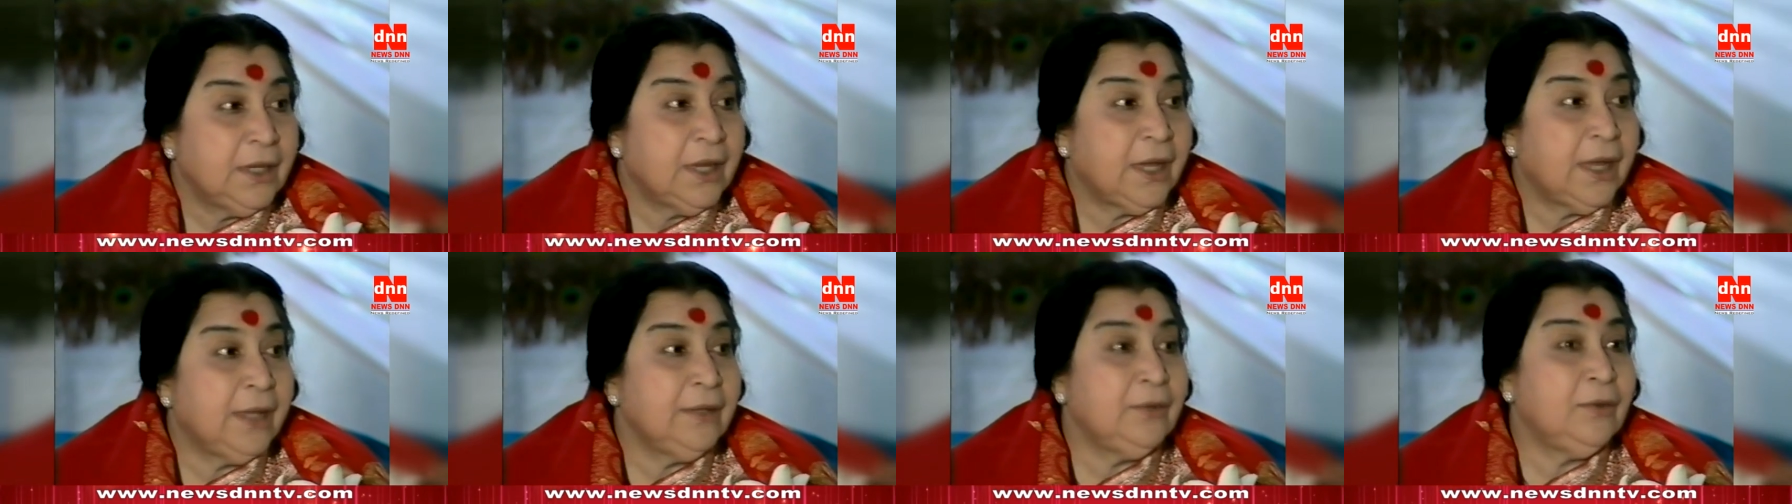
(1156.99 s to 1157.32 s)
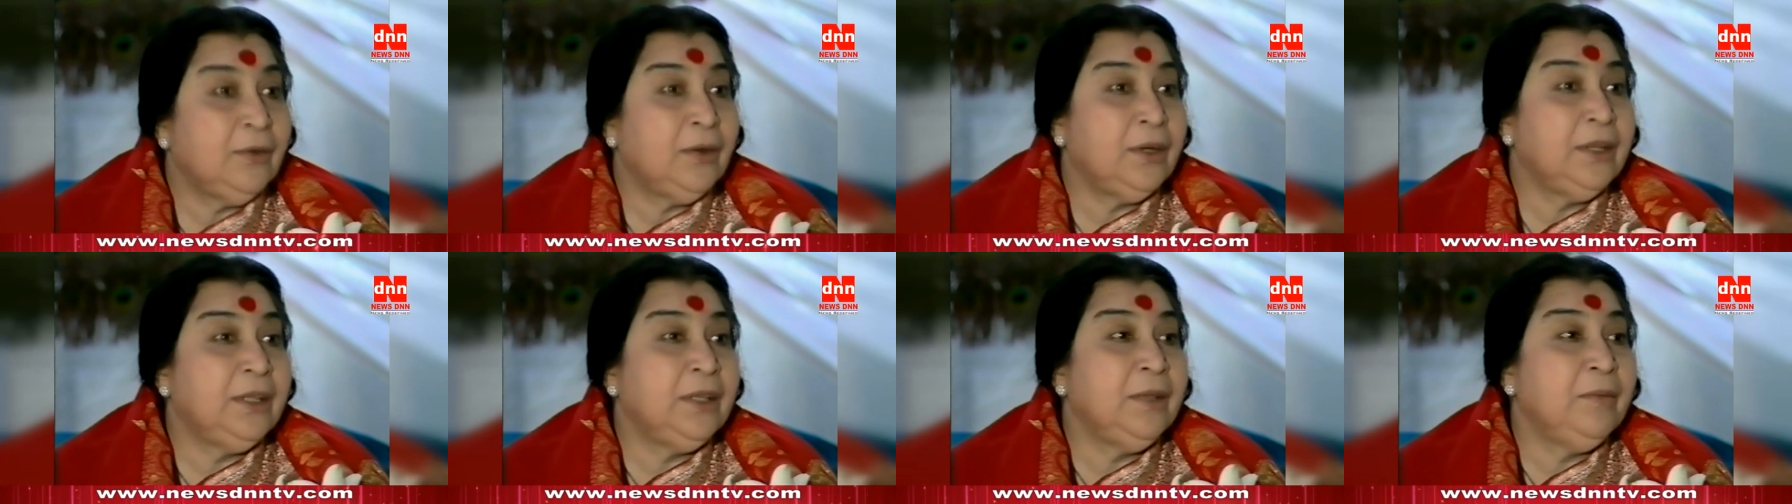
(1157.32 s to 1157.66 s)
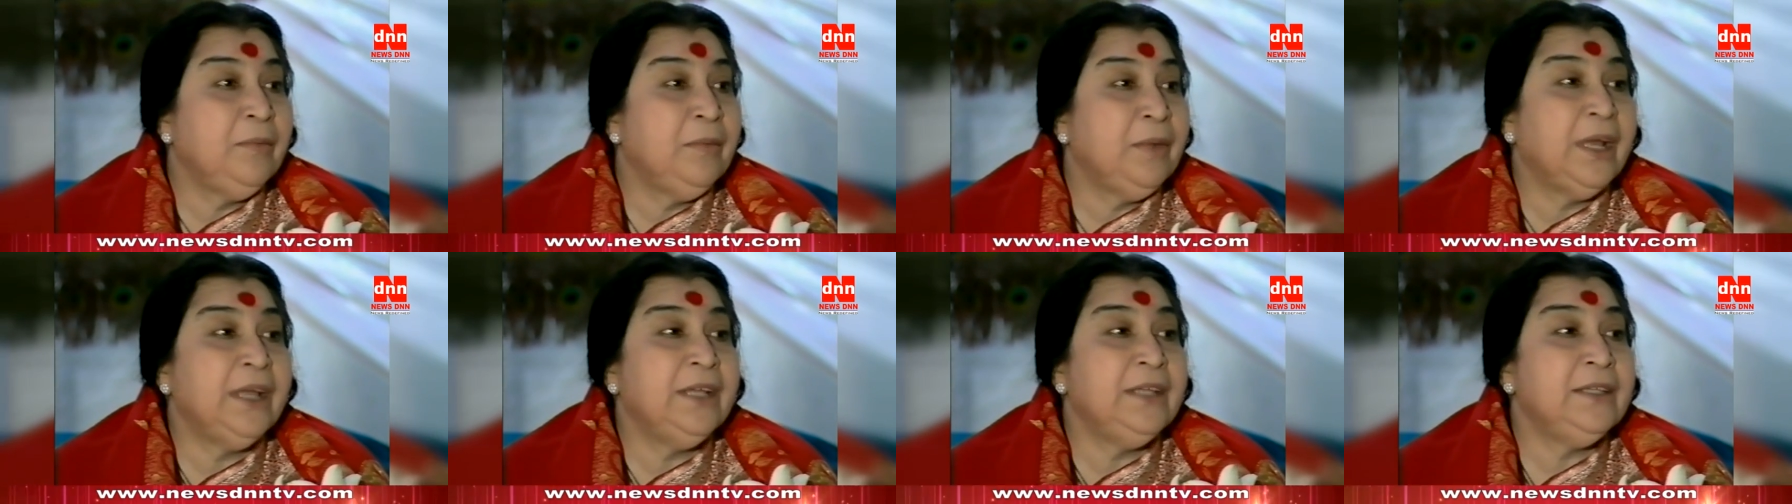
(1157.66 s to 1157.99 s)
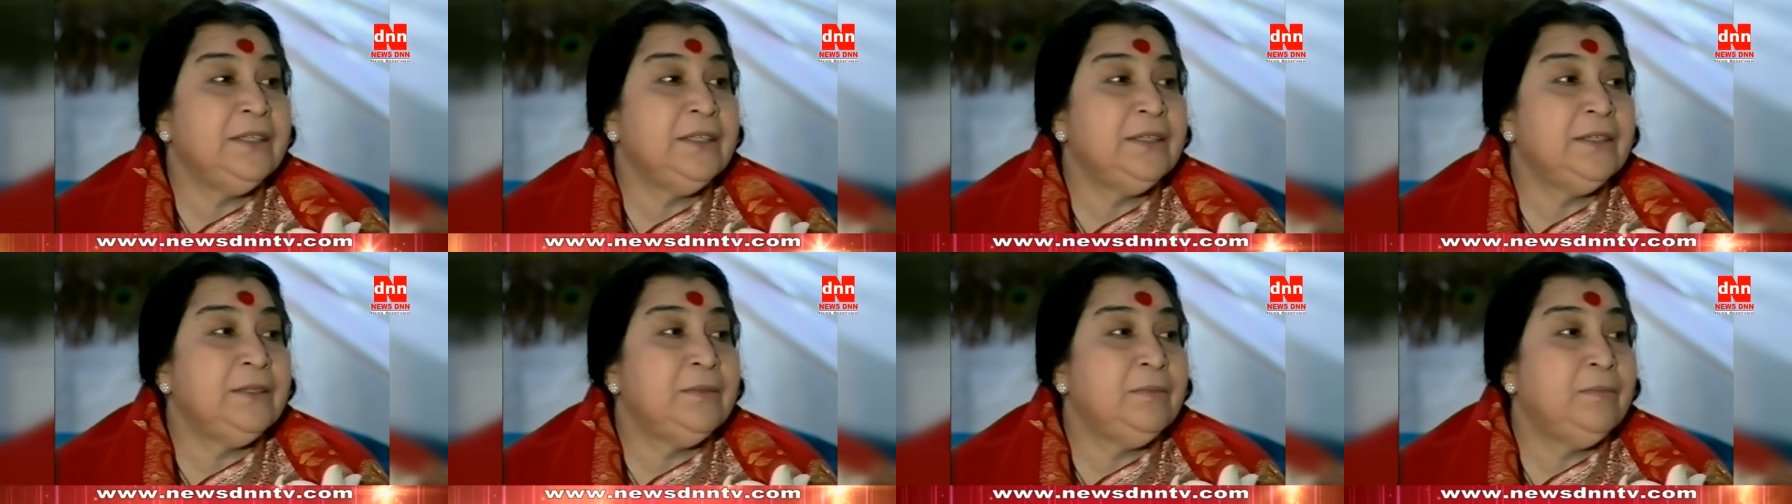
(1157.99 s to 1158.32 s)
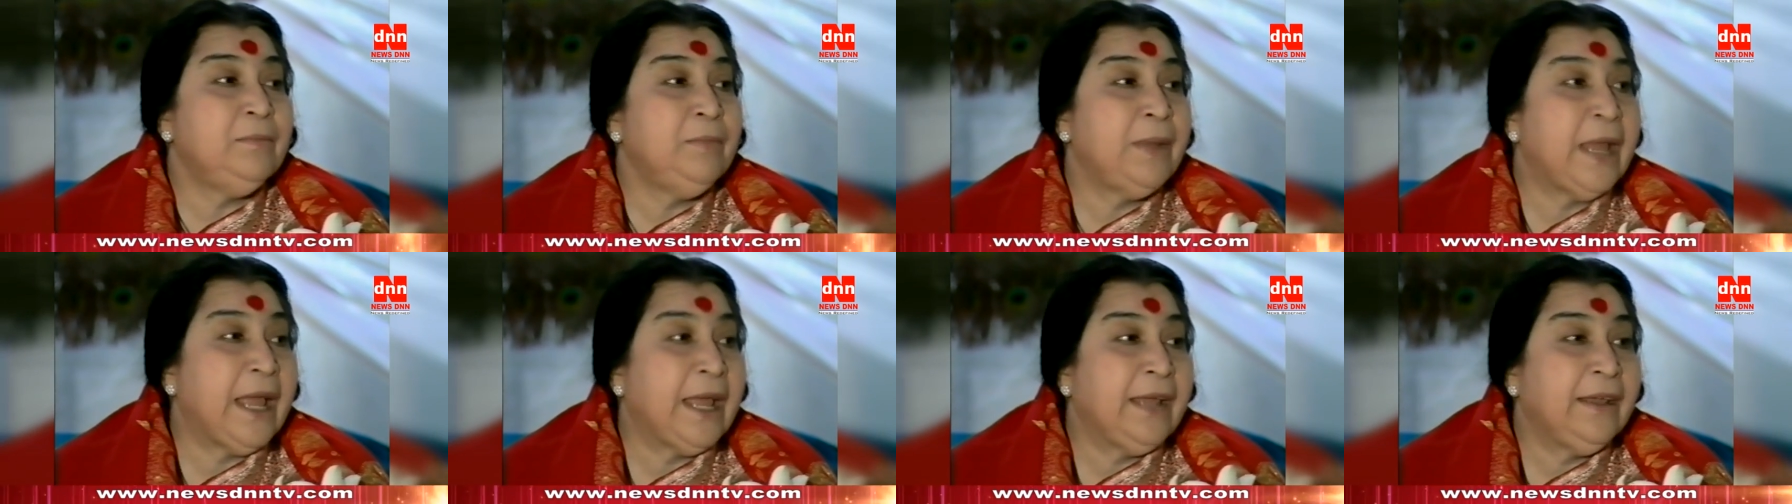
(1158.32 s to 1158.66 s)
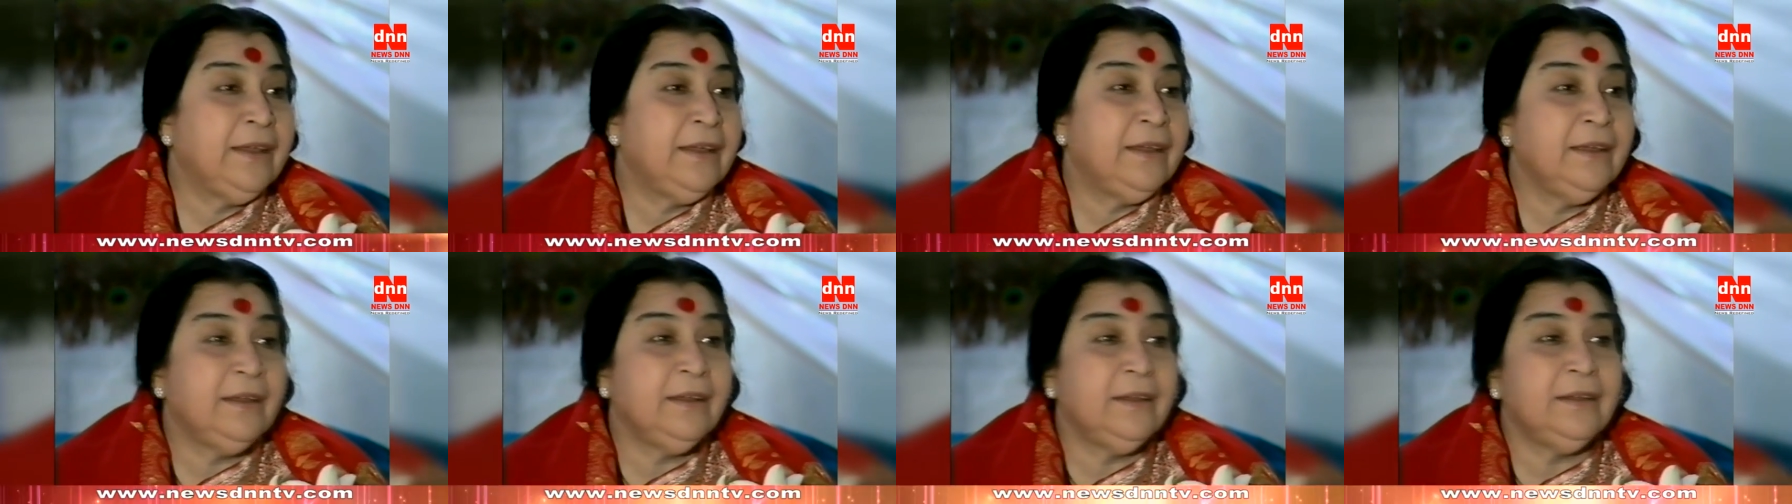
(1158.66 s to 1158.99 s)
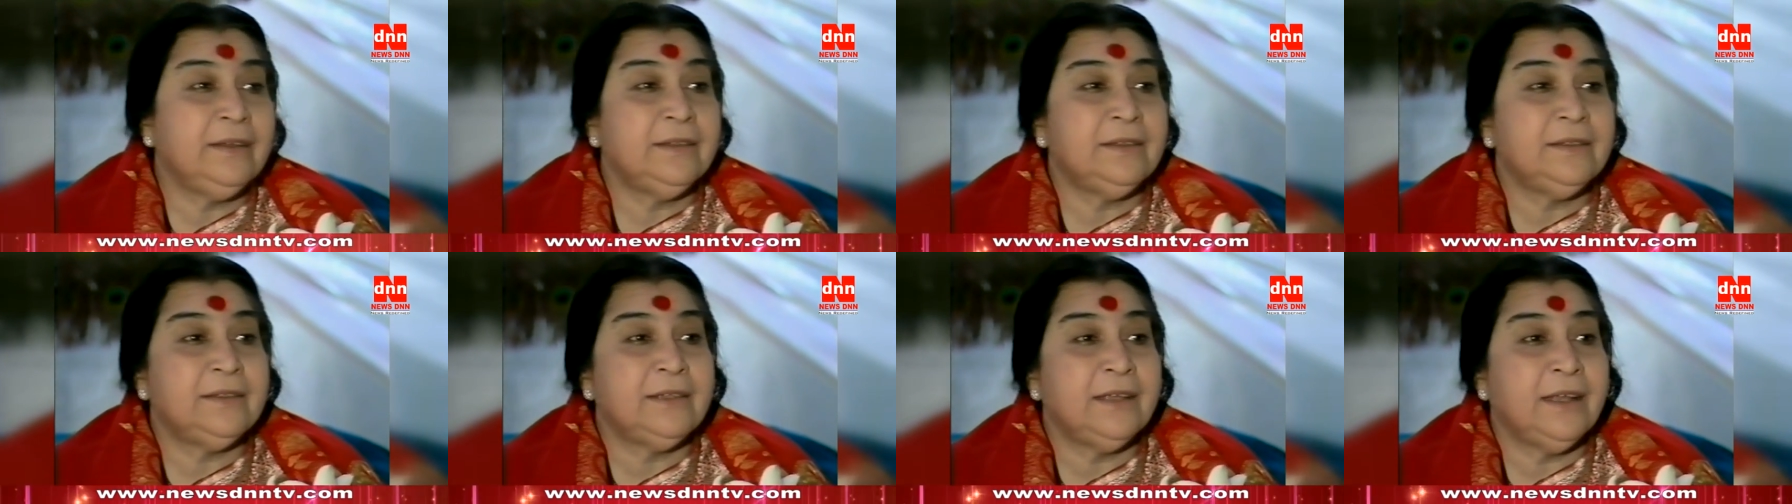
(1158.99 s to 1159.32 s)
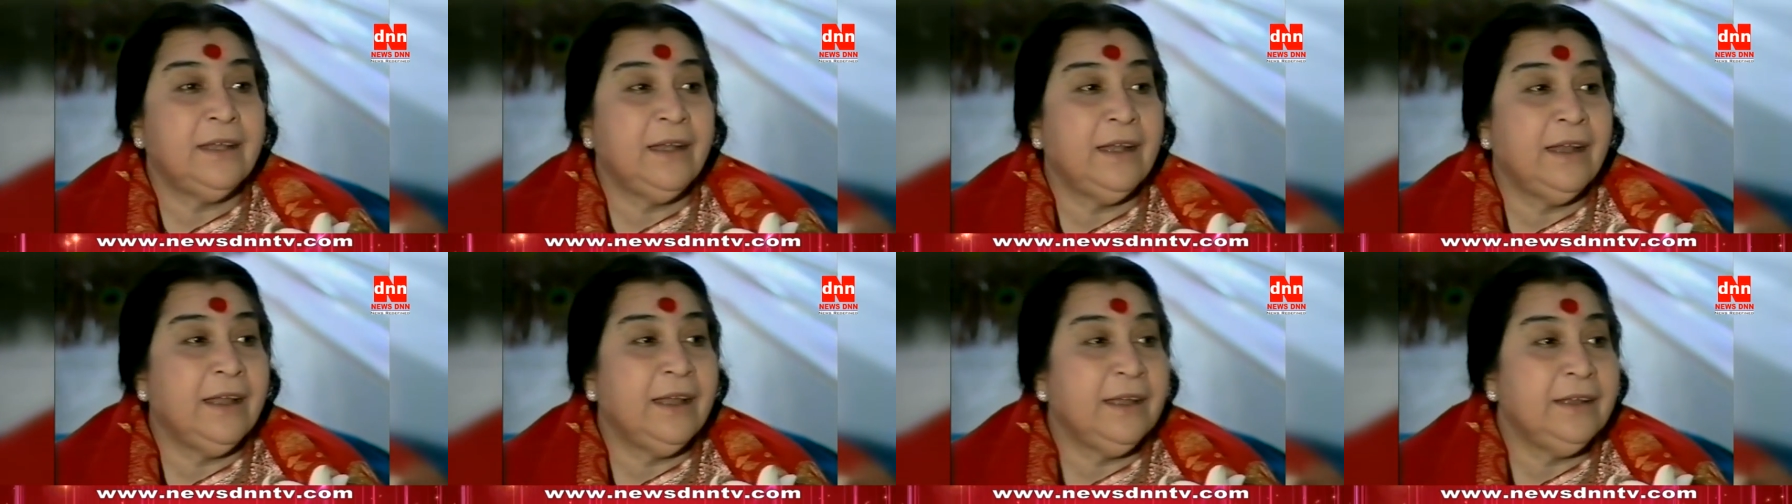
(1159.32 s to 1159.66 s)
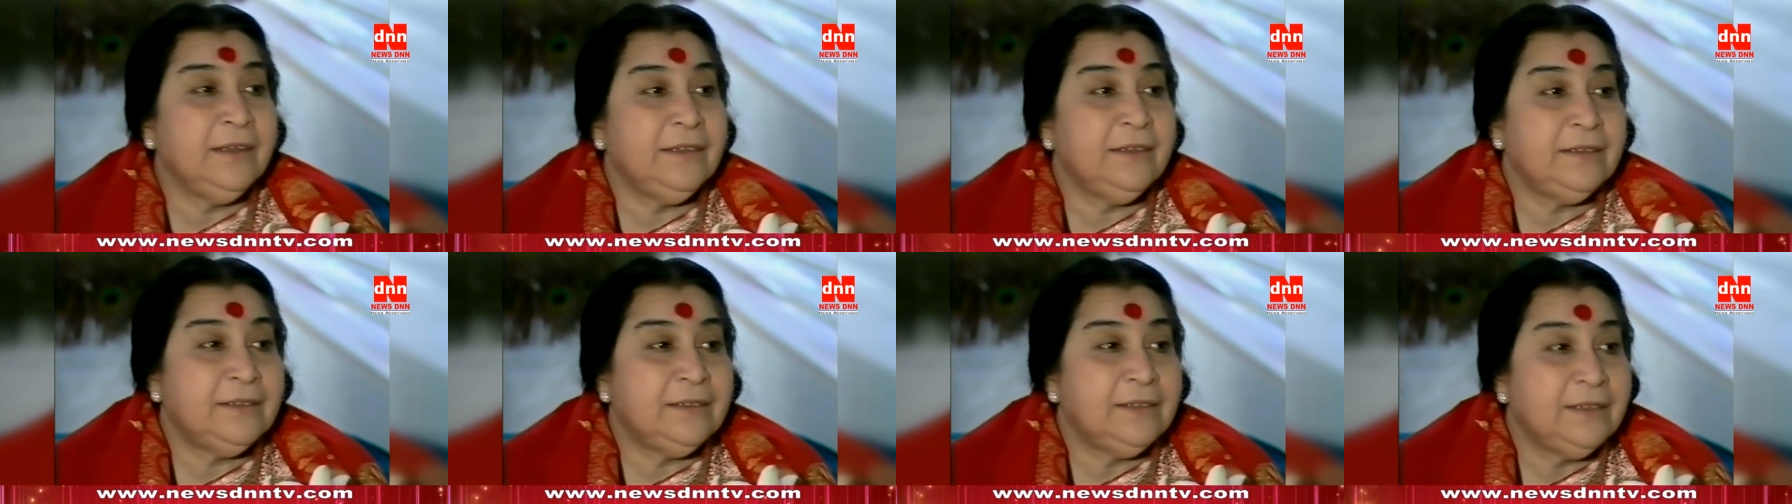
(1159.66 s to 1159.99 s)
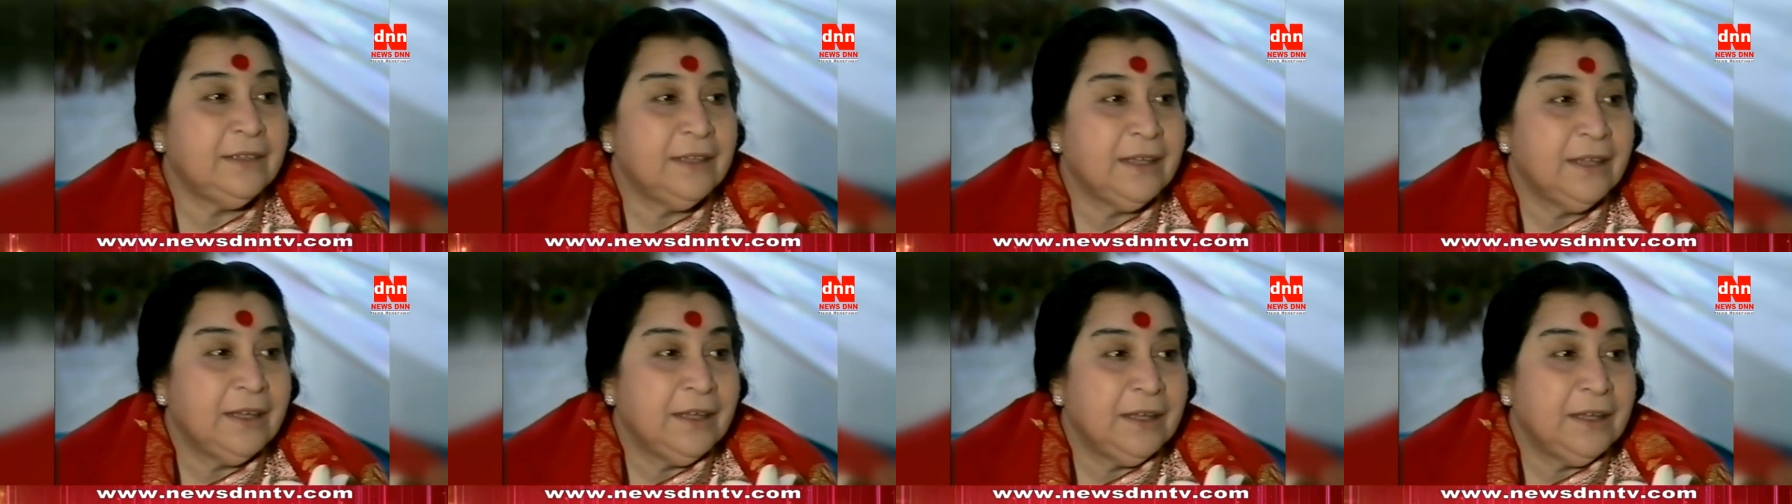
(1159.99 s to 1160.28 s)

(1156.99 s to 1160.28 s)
I got them nice blankets and nice